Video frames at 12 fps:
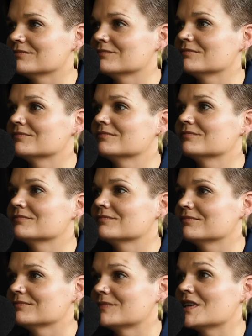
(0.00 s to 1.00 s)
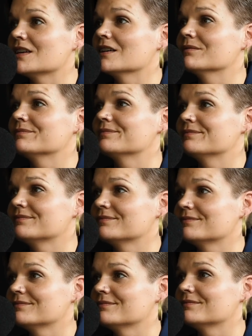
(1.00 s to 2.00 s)
think about how to
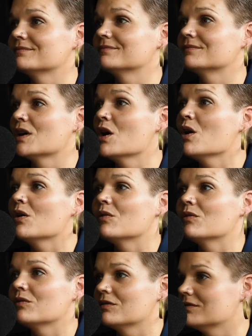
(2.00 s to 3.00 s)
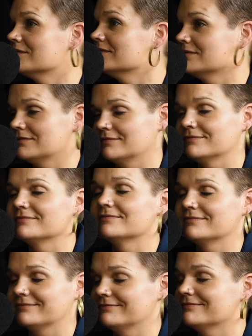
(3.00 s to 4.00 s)
support those families
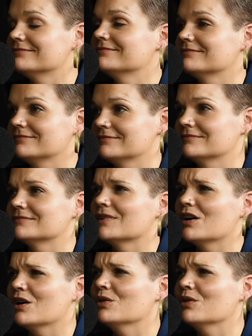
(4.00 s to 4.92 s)
and navigate.